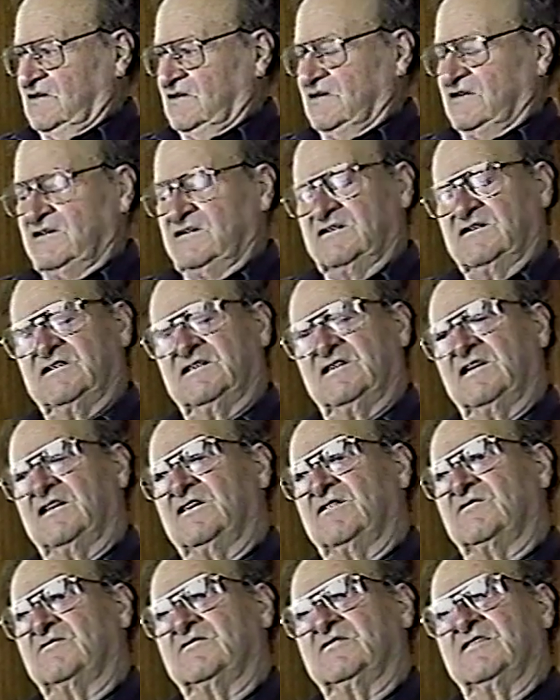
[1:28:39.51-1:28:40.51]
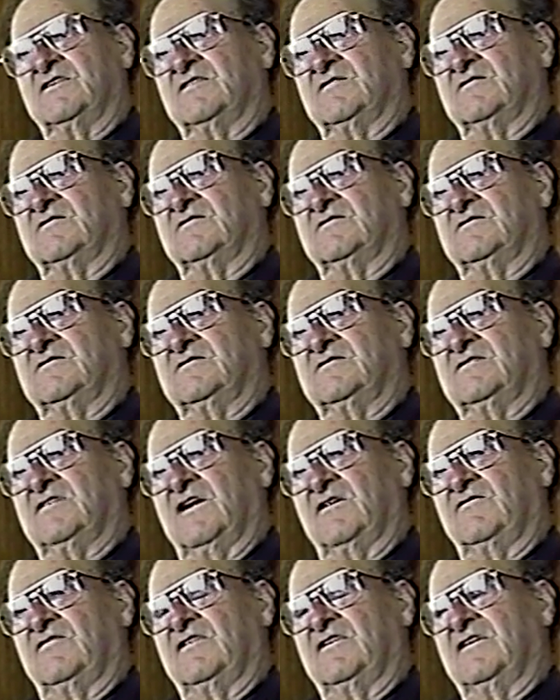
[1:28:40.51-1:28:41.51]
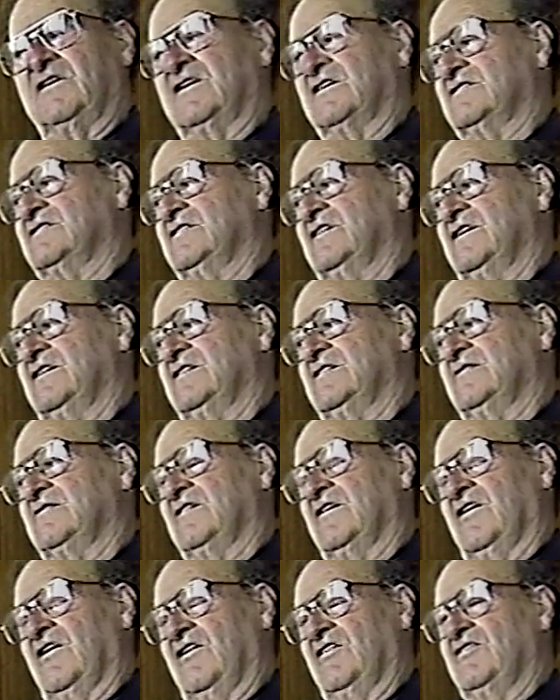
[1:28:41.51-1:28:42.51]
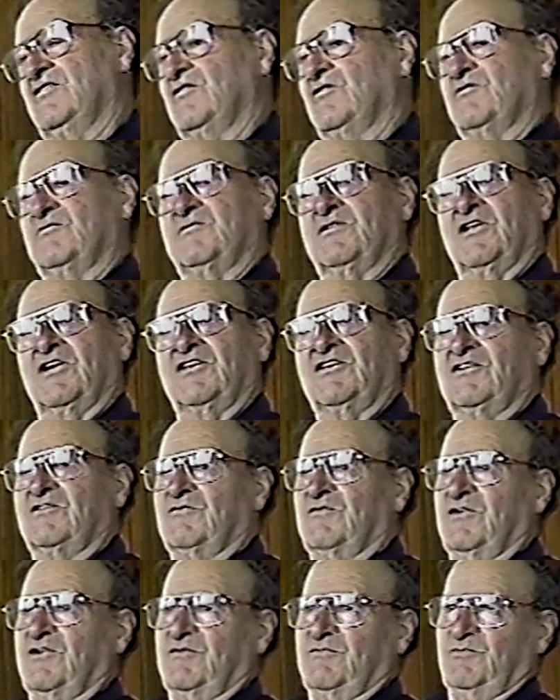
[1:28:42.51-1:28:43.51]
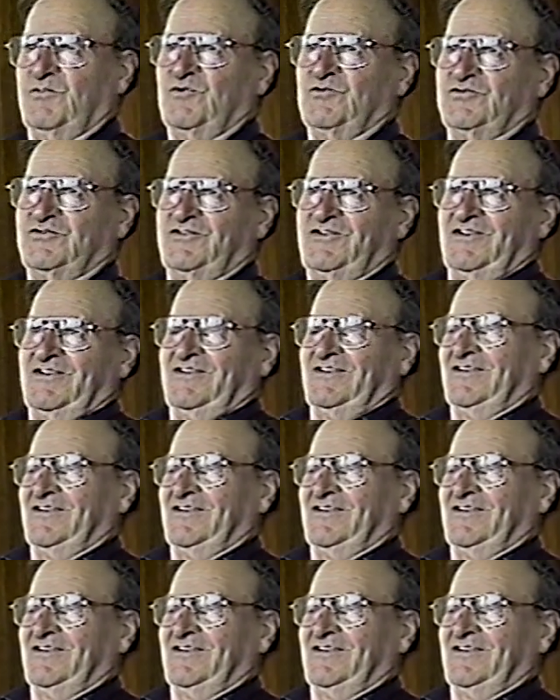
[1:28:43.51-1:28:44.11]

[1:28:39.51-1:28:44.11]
he said, "They don't know." I felt like saying, "No, I know," but I didn't want to push it.